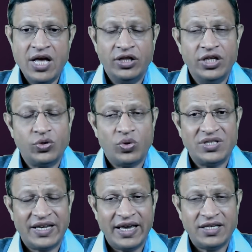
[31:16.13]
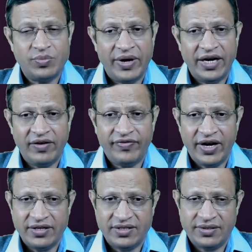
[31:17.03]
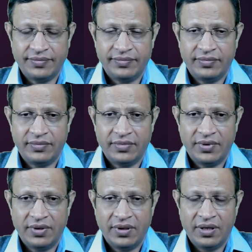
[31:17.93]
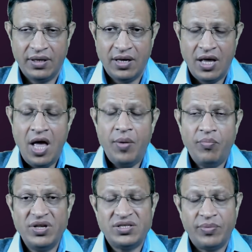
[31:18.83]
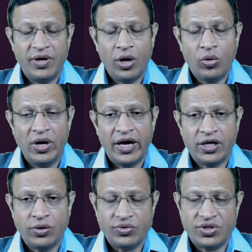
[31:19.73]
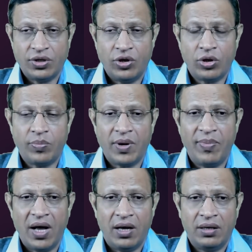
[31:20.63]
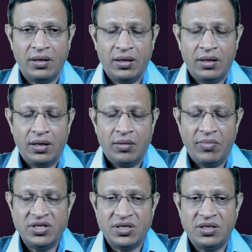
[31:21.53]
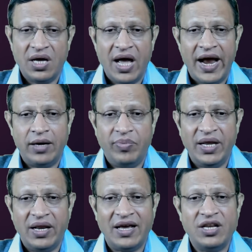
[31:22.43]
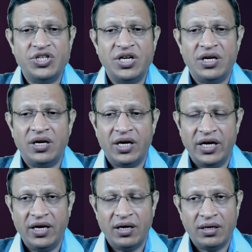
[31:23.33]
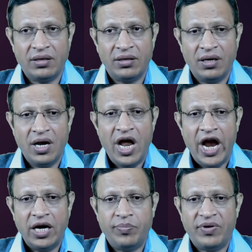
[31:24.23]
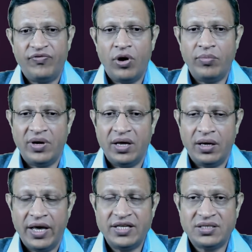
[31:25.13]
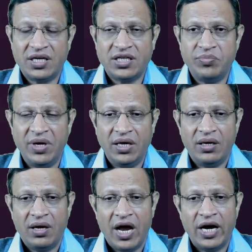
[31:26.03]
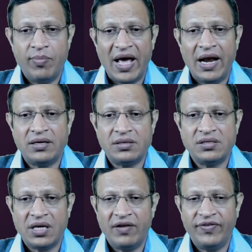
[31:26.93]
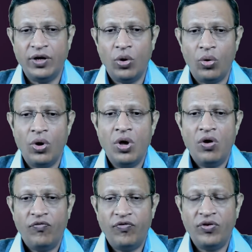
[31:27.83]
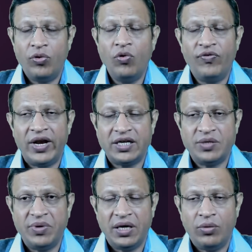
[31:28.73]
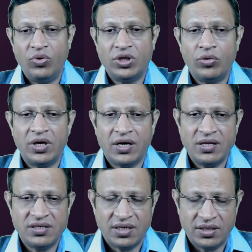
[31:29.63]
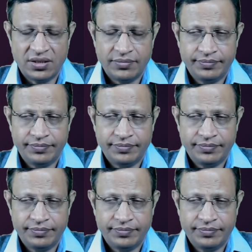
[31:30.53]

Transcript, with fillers: This was the case, my dear friends. Miss Samira Kohli accused Dr. Prabha Manchanda had been negligent in treating her and performed hysterectomy and bilateral salpingo oophorectomy without her consent.